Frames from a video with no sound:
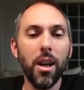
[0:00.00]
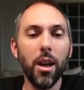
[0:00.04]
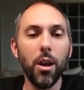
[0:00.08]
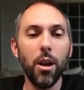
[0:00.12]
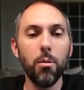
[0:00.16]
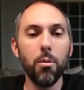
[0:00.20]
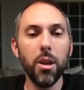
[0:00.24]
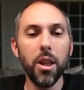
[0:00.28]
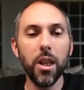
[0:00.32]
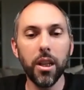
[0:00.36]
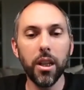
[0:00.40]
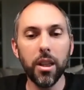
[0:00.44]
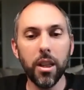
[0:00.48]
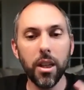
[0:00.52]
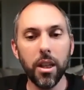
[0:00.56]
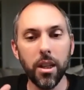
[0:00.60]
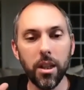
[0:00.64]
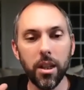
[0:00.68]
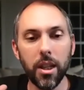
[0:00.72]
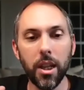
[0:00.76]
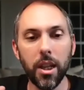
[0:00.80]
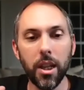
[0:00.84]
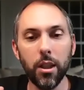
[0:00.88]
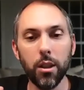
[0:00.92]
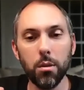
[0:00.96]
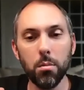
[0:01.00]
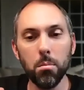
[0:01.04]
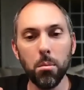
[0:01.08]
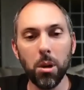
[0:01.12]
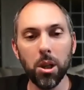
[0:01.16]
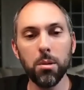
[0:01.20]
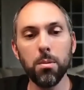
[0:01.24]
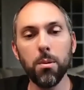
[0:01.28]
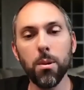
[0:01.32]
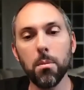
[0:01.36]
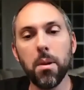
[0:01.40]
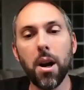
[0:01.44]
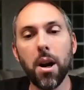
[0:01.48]
And we think that it's
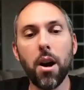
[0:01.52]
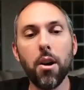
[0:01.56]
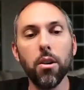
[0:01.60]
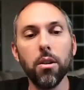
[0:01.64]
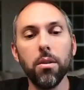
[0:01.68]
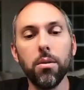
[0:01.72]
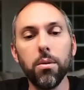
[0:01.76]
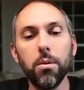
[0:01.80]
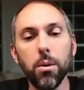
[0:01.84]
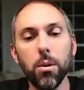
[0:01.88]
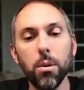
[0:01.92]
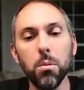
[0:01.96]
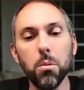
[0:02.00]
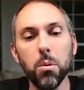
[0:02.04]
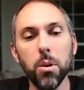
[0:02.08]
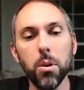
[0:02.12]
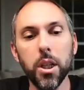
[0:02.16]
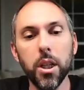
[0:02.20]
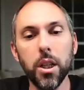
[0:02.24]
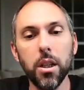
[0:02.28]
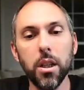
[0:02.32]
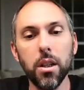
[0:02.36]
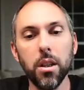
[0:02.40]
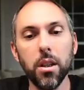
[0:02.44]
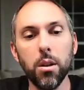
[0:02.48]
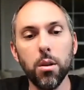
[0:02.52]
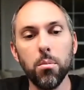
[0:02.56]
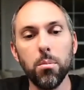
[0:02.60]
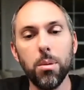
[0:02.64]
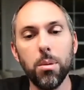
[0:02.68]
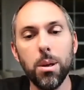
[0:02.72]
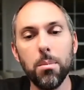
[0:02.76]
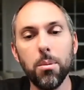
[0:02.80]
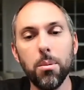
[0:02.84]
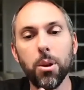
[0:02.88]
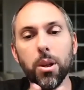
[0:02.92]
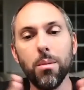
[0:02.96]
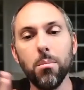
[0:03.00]
much more powerful when
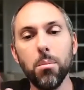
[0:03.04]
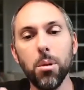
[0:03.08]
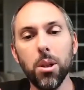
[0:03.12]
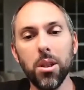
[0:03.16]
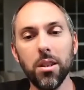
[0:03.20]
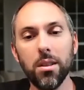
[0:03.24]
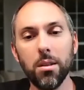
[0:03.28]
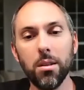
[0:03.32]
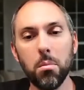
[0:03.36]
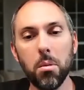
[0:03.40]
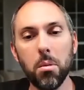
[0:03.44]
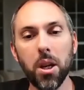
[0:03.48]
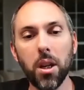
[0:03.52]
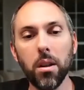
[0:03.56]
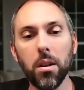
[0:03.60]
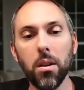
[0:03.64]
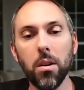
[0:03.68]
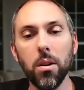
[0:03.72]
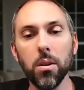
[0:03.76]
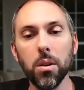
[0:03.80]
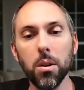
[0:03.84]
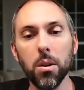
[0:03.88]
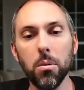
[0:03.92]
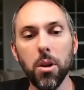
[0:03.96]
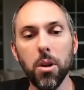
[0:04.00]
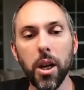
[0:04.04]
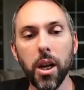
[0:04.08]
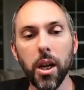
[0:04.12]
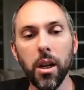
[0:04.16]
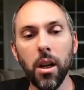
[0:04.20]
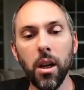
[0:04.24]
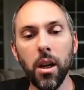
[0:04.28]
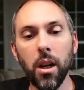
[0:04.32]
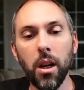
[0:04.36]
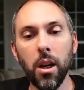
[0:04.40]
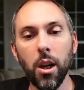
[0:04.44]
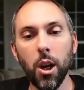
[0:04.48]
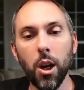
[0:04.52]
people can participate along the way.
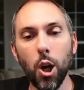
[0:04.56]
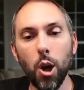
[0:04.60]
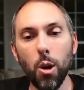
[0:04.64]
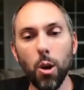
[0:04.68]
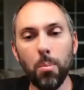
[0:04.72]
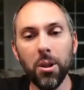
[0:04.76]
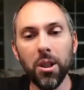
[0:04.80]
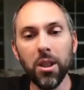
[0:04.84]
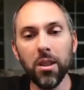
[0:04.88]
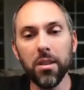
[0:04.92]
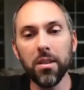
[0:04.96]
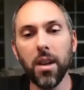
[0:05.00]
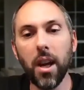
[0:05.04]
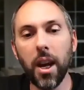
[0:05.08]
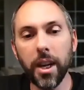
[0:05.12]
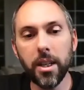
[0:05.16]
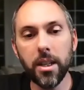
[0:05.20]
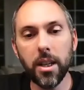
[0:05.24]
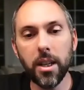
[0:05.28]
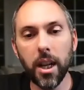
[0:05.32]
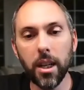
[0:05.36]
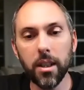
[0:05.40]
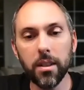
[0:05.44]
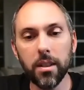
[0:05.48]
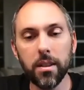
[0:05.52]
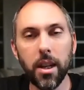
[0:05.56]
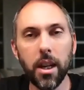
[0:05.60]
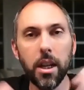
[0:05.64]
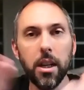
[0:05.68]
Open design takes that